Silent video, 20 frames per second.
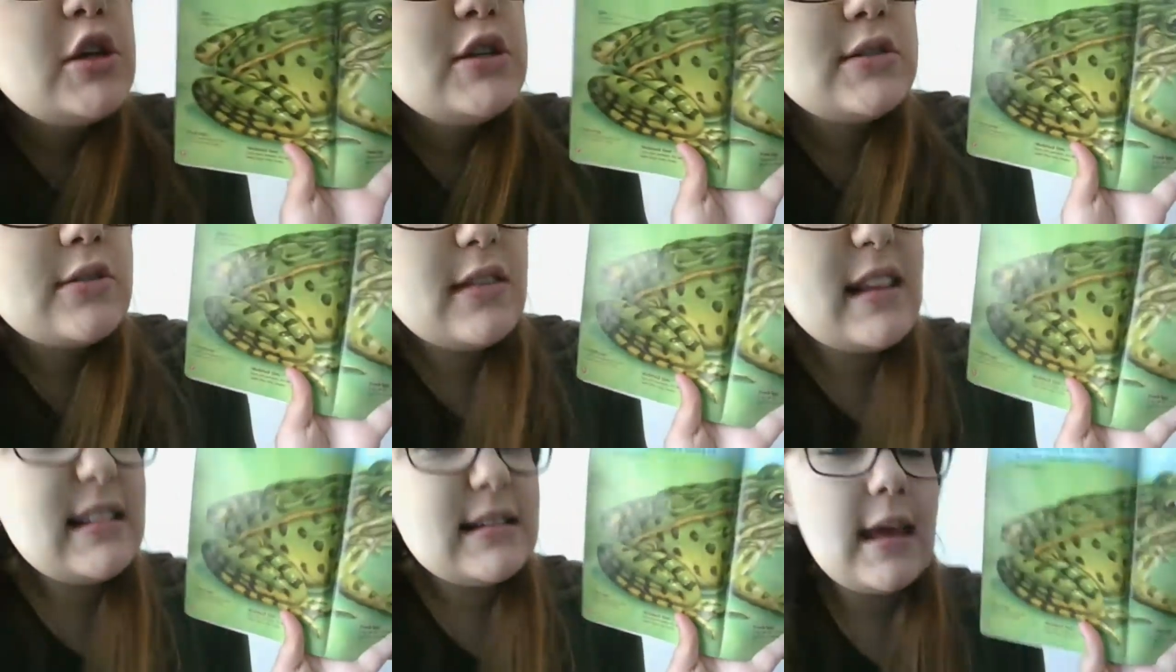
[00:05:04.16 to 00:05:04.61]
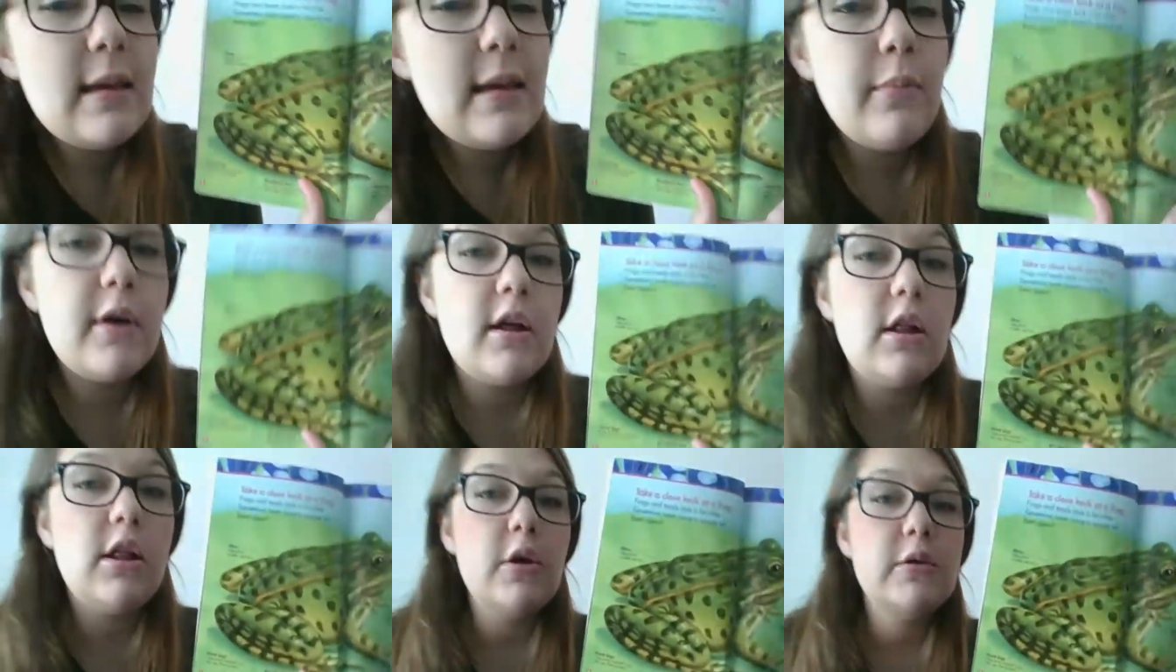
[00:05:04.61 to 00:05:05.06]
So let's keep
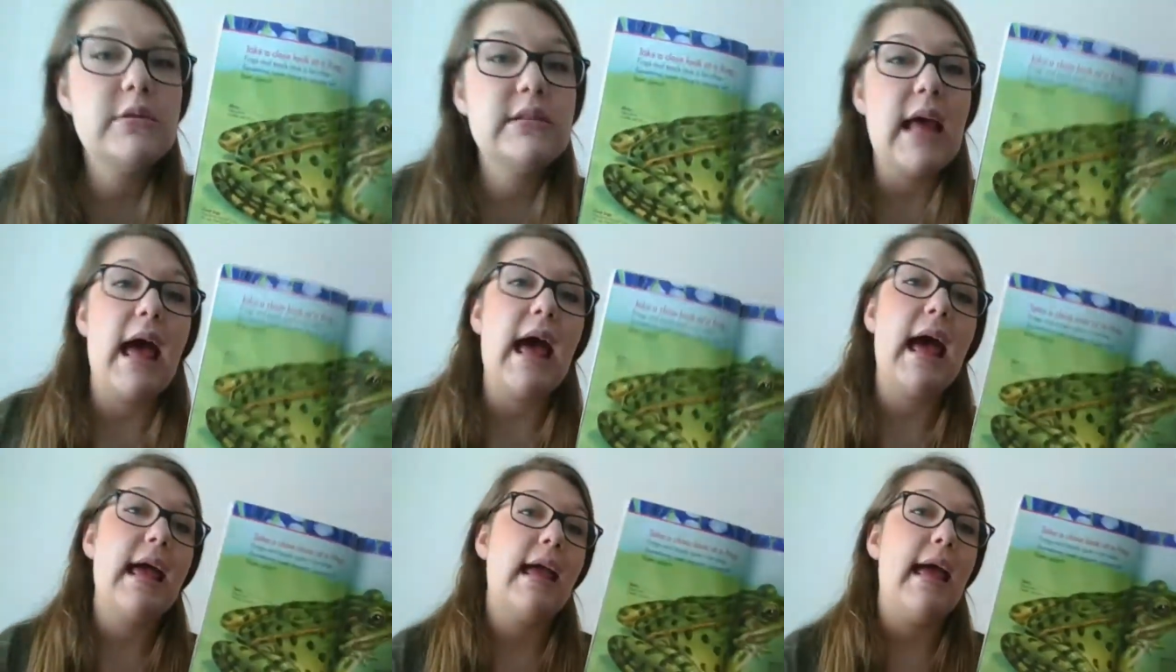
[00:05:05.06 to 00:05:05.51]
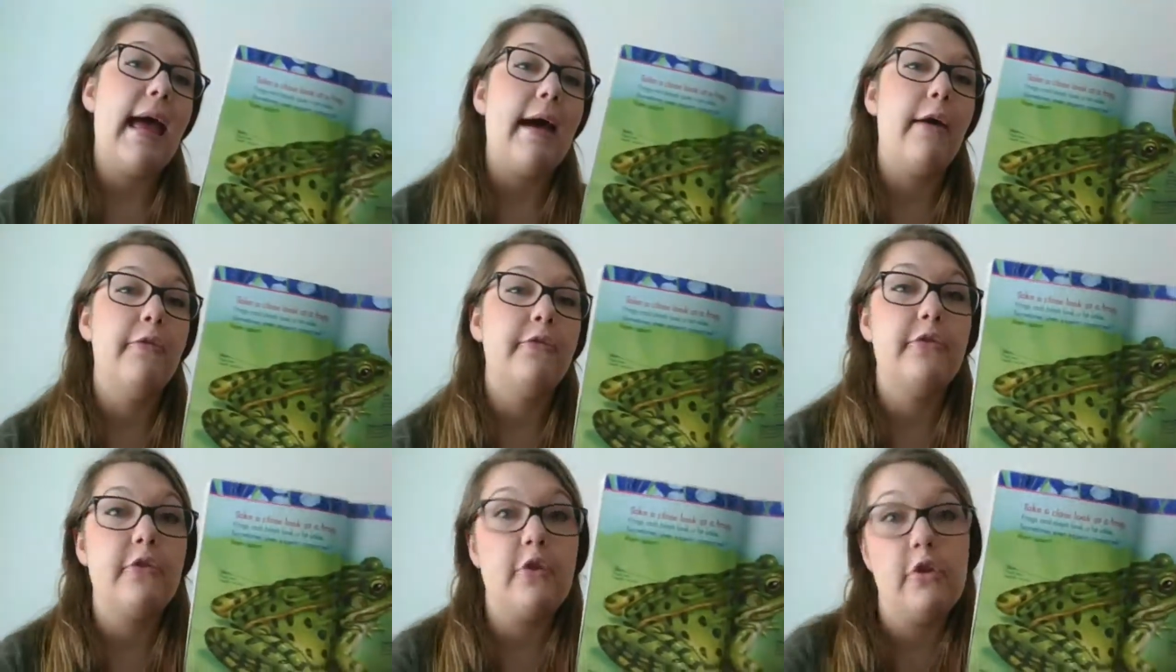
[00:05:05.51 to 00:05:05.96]
a close eye
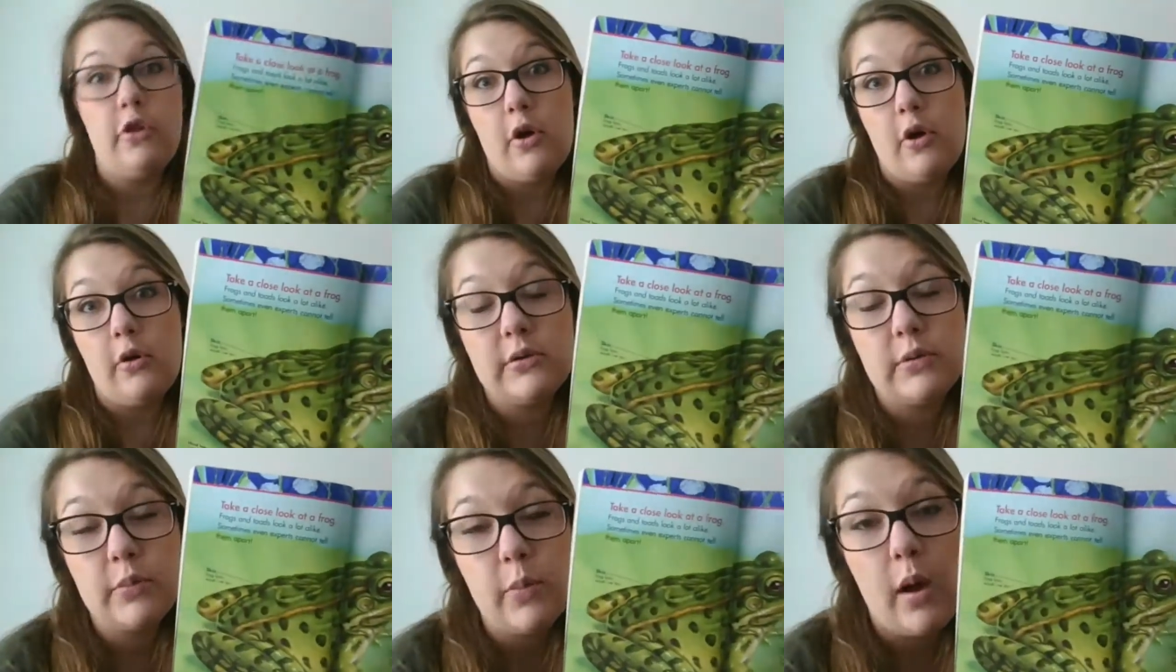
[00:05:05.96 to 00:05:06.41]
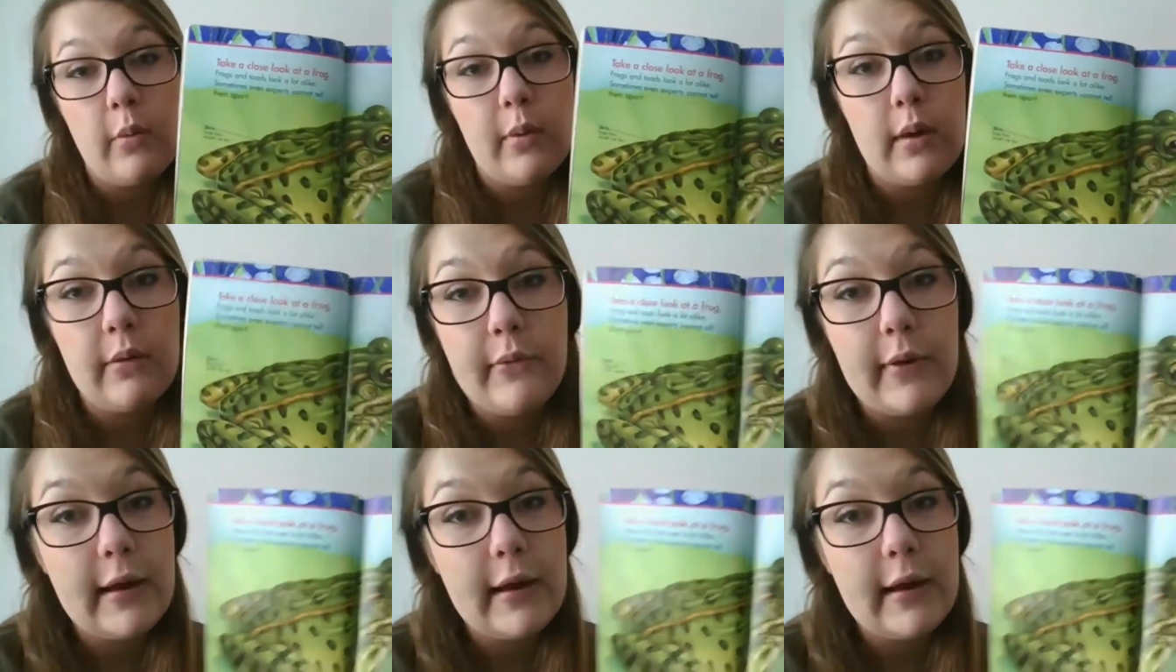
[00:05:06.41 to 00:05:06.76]
out for those while we